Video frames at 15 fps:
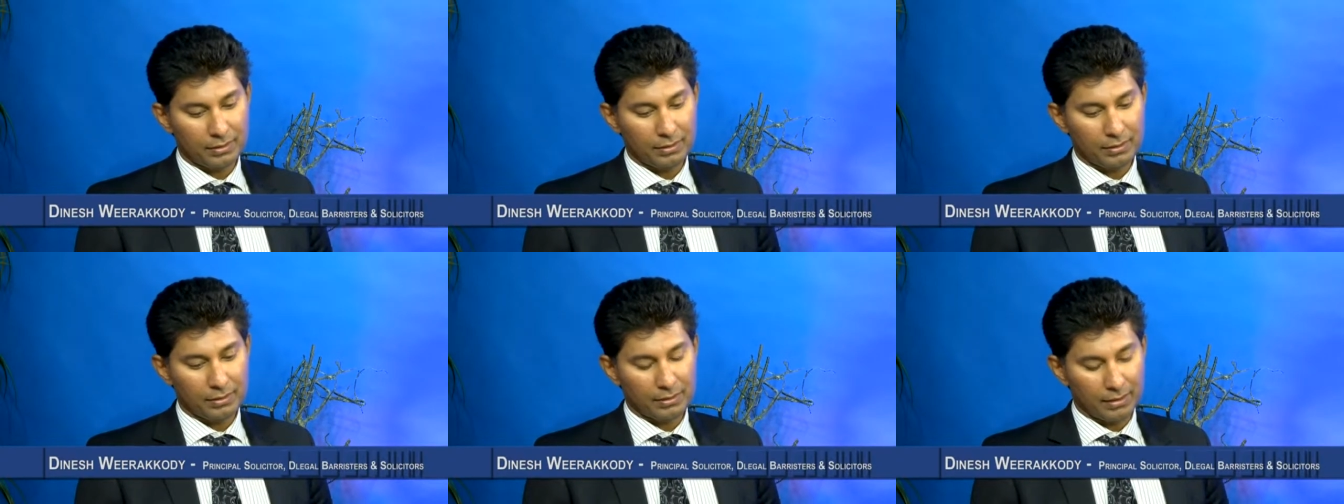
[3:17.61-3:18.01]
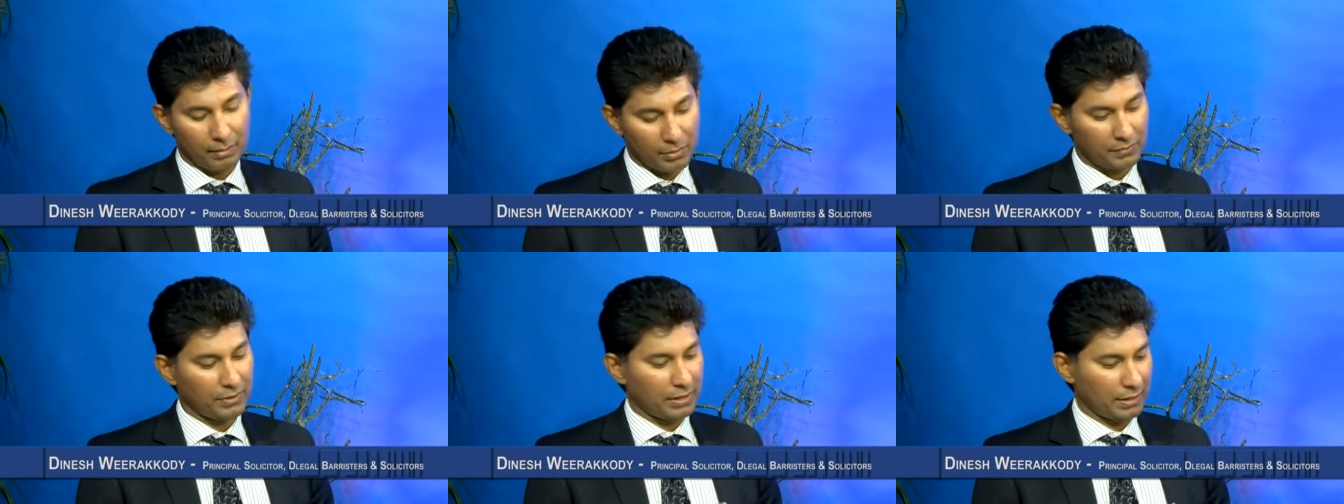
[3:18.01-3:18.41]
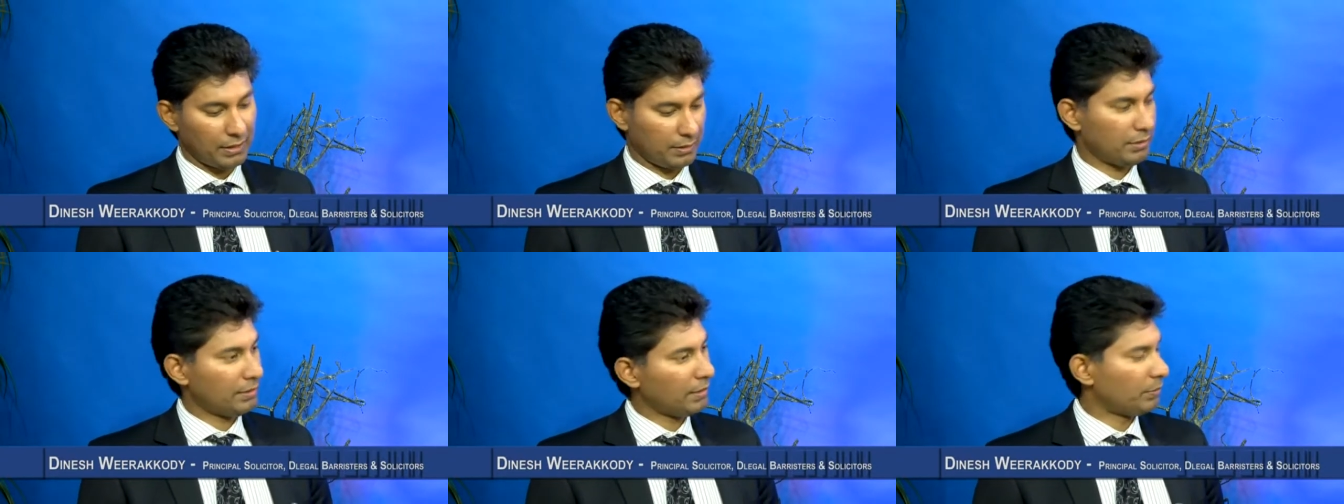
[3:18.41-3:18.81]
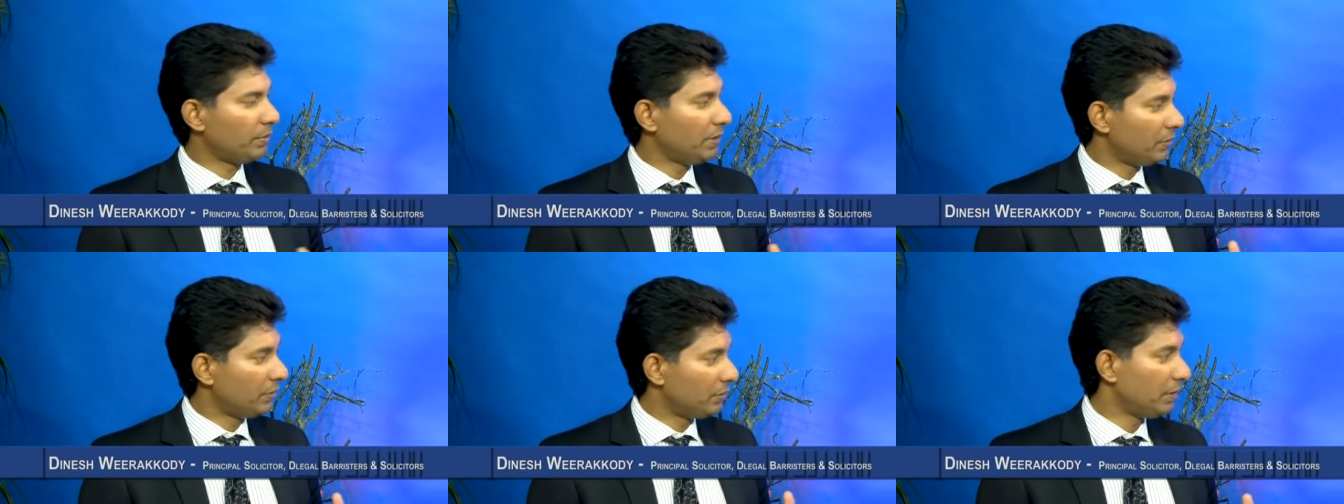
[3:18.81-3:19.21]
some of the letters that we
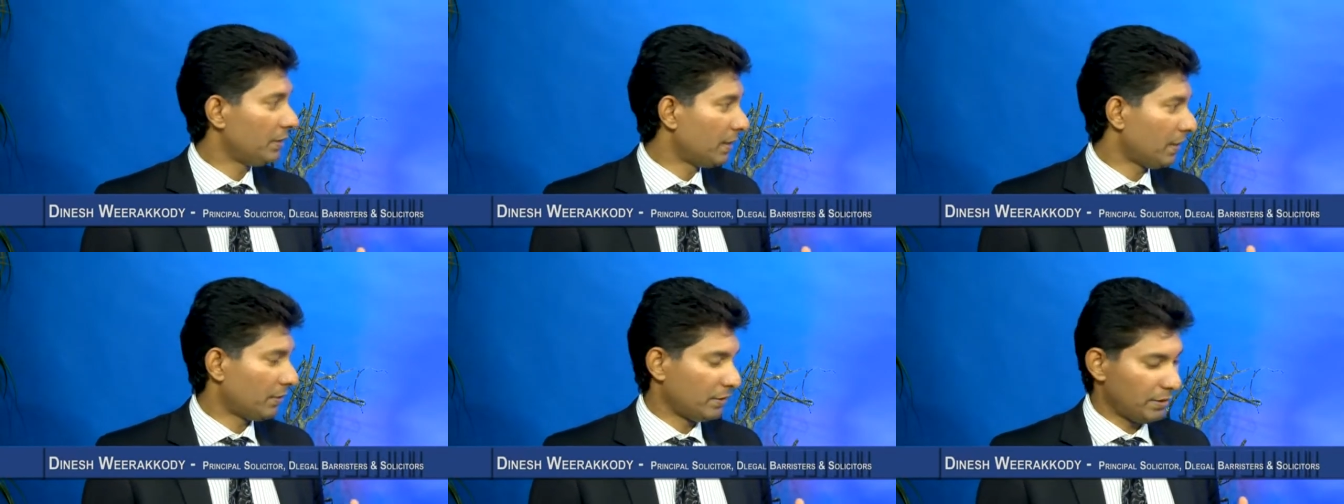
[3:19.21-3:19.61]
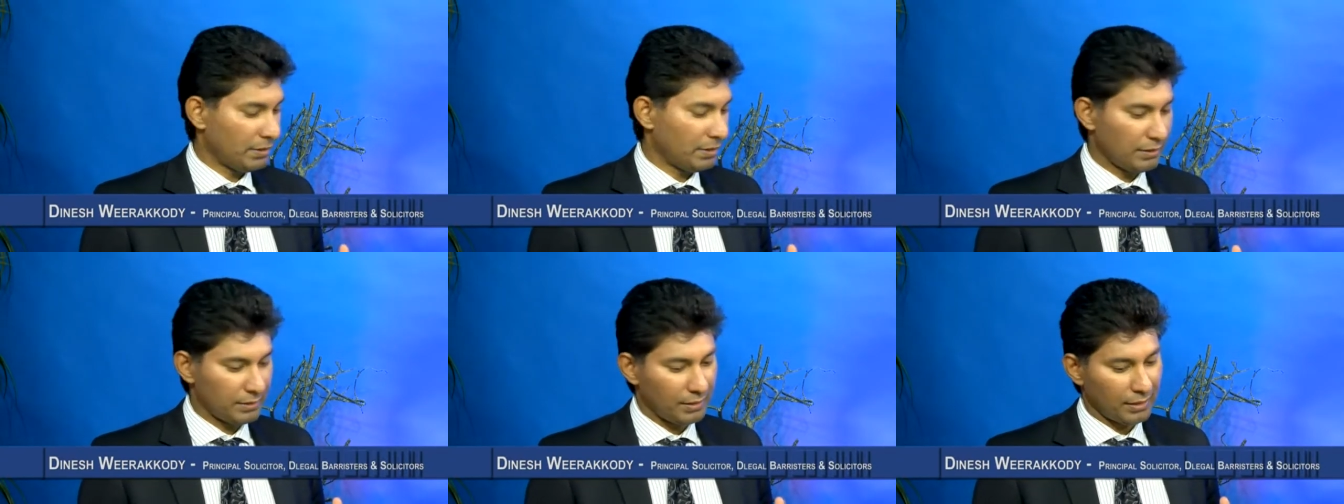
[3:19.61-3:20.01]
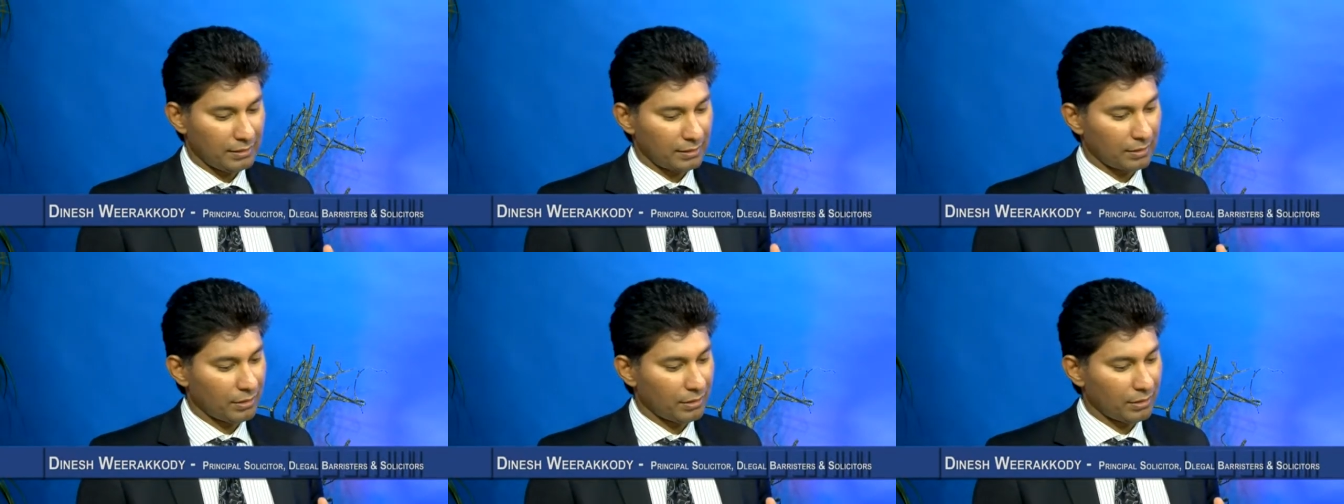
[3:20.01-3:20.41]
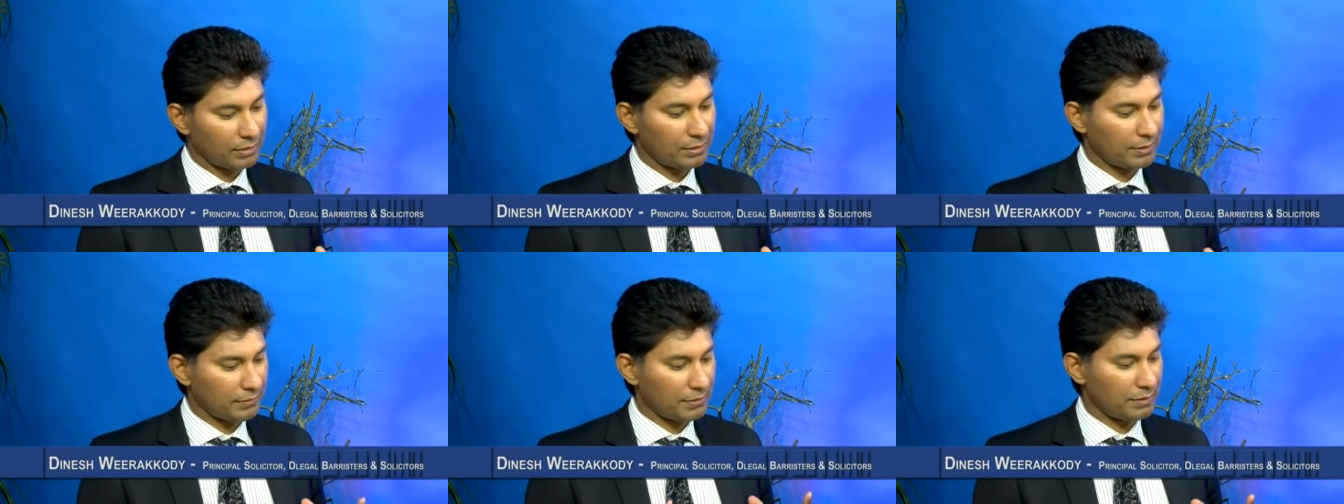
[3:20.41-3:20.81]
see, Karyn, these days are not
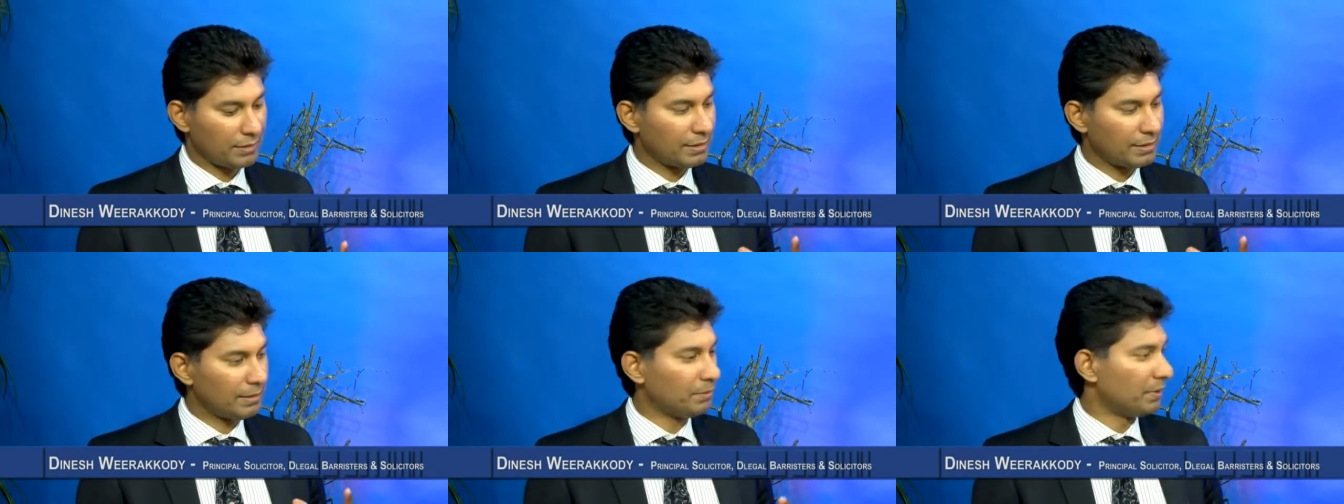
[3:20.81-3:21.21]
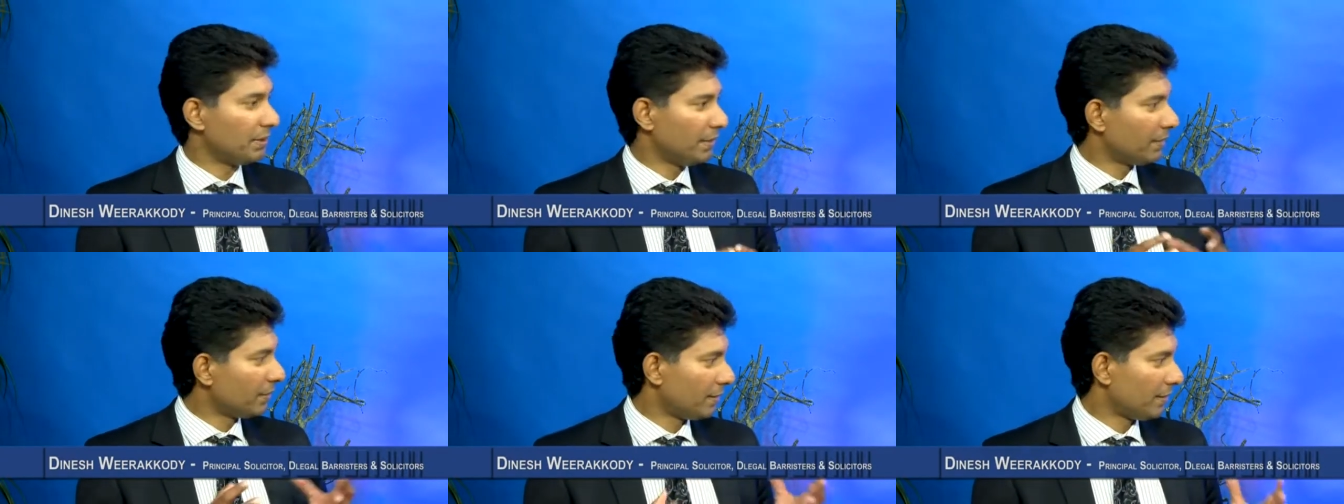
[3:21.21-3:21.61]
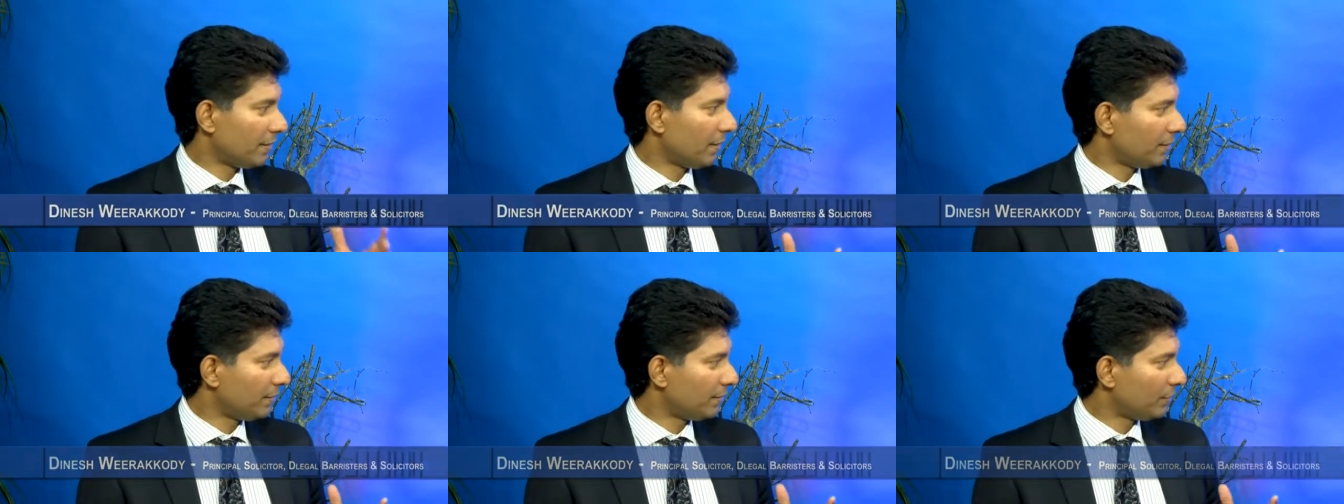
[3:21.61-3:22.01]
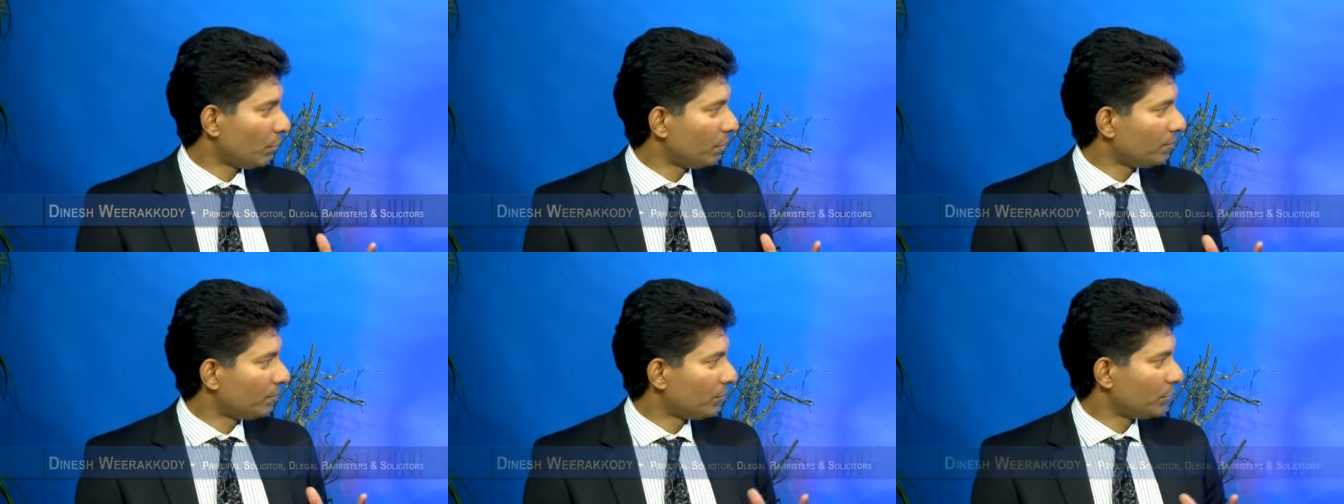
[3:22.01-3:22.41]
sufficiently particularized. It's
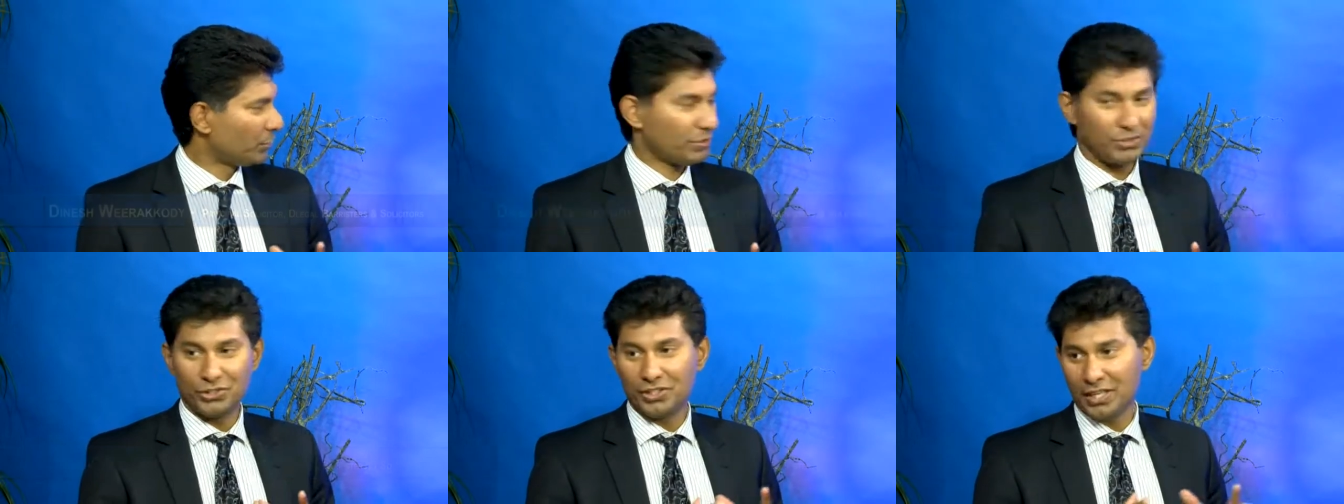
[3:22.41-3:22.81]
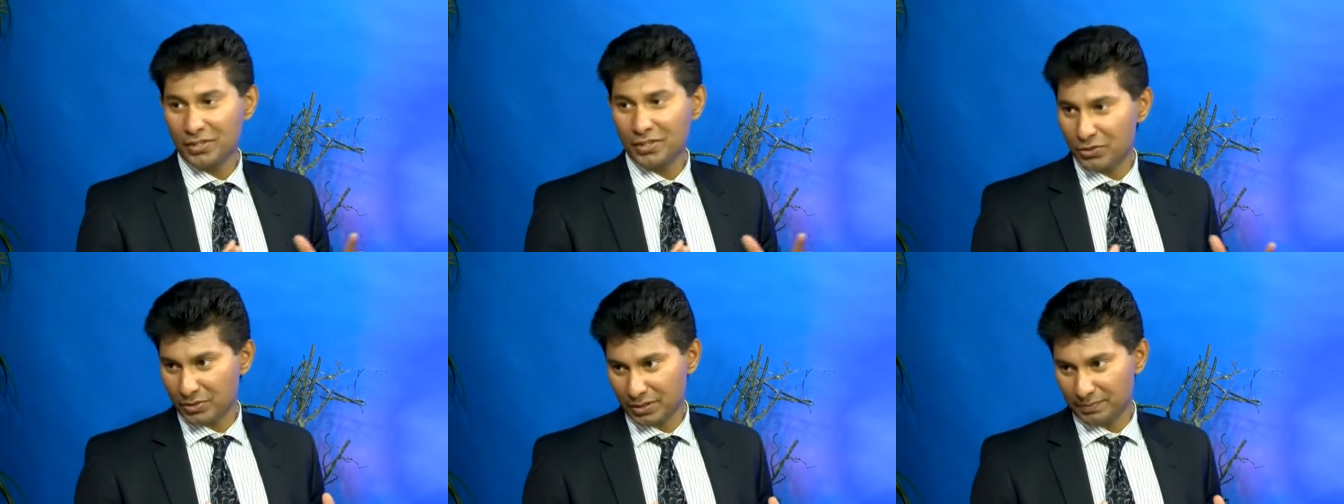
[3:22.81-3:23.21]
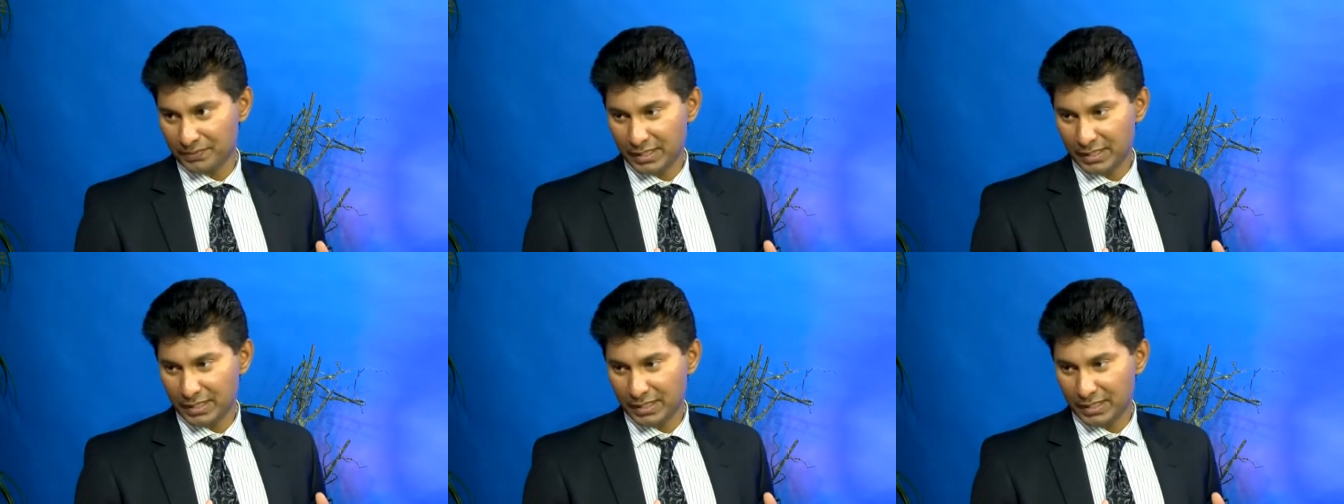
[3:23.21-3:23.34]
almost general.